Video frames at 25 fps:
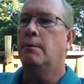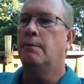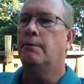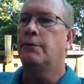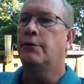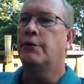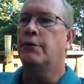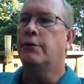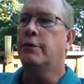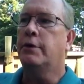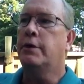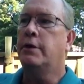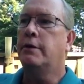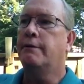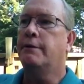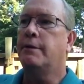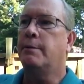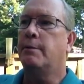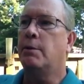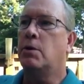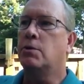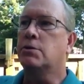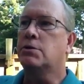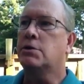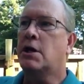Three of the
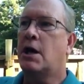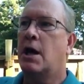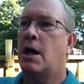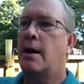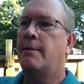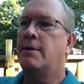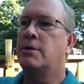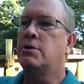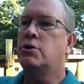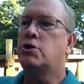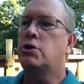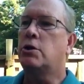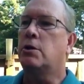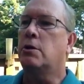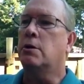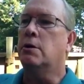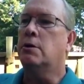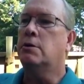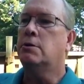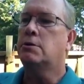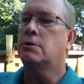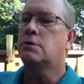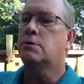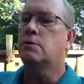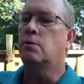most common
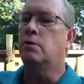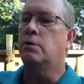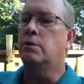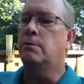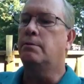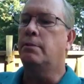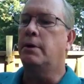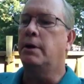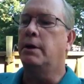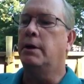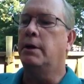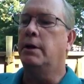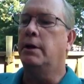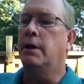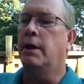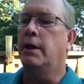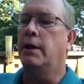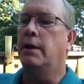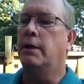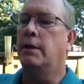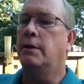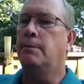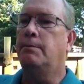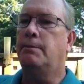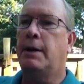charts would be
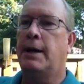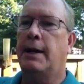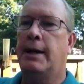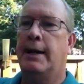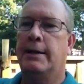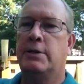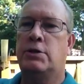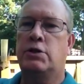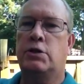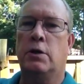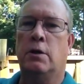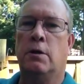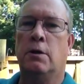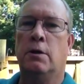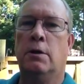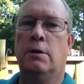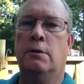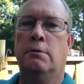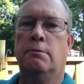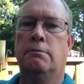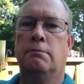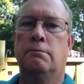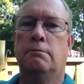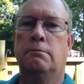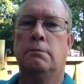a pie chart,
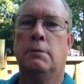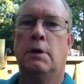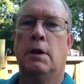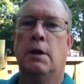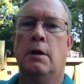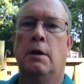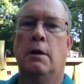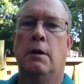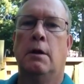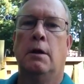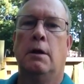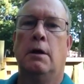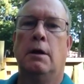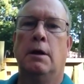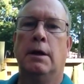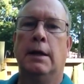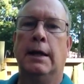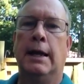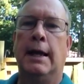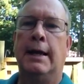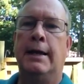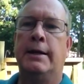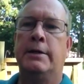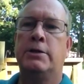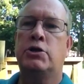a
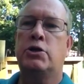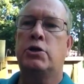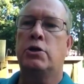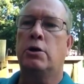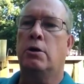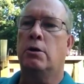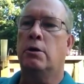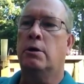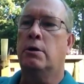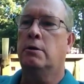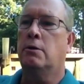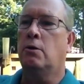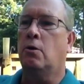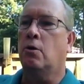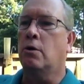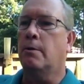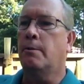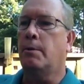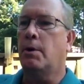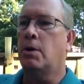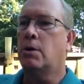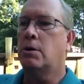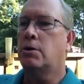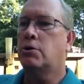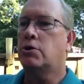line chart, or a
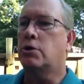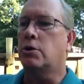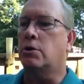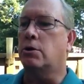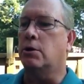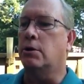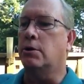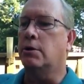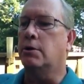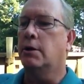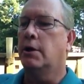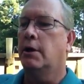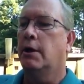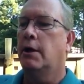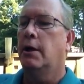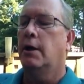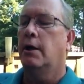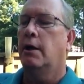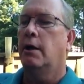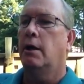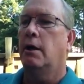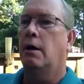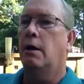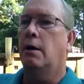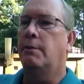bar chart.
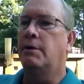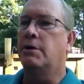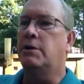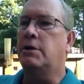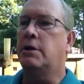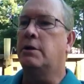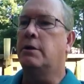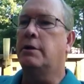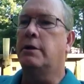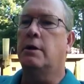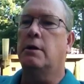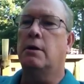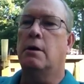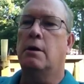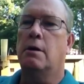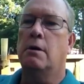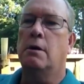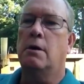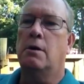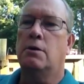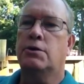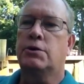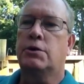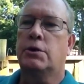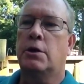But then there are
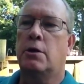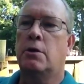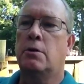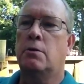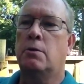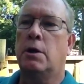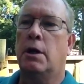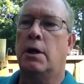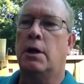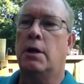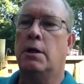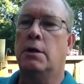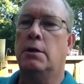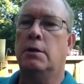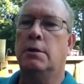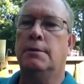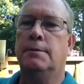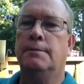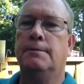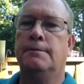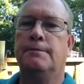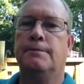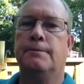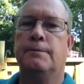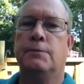
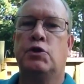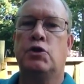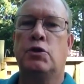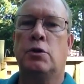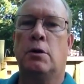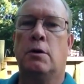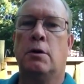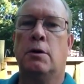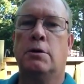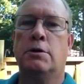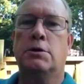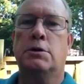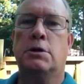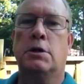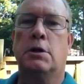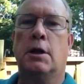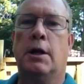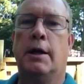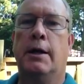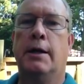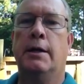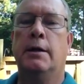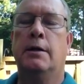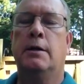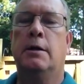also charts
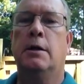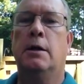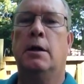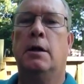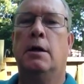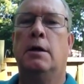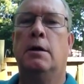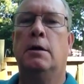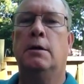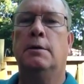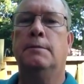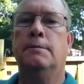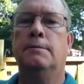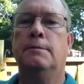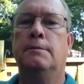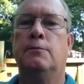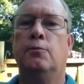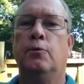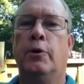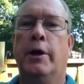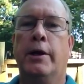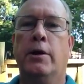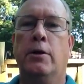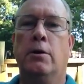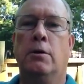like
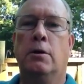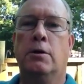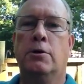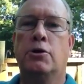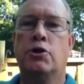radar